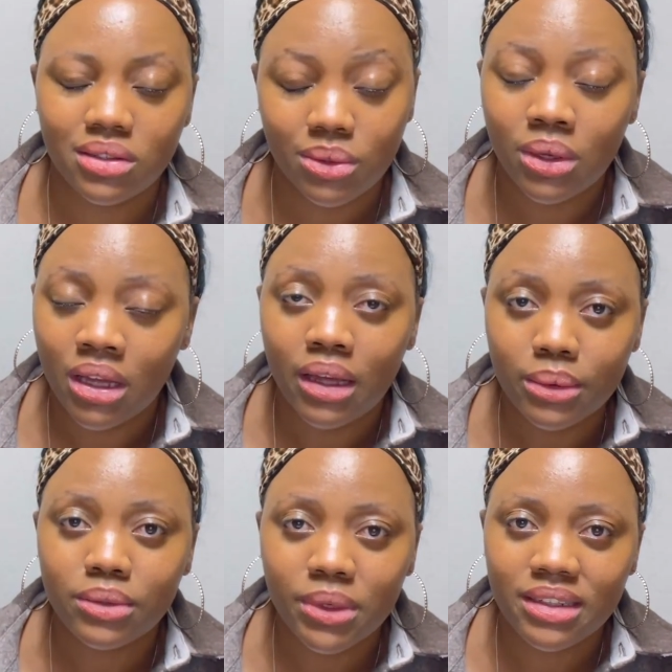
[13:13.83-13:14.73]
so it
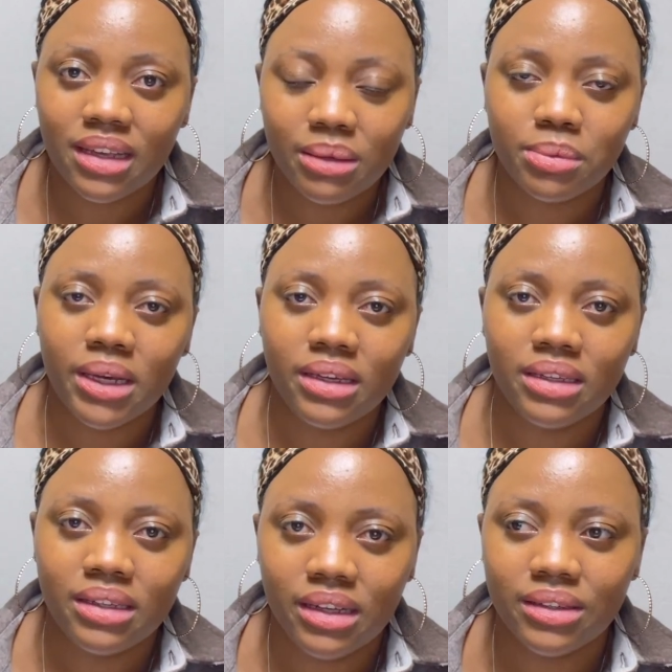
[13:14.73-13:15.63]
wasn't many times, but
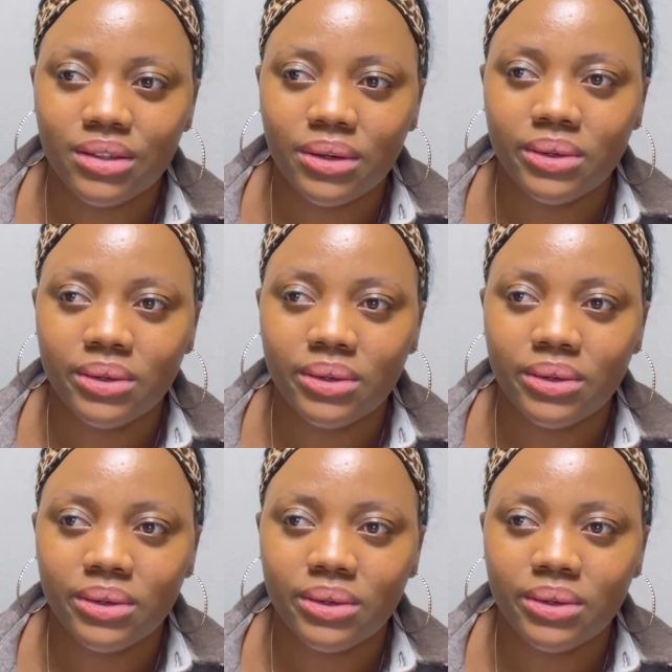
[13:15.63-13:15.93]
yeah, so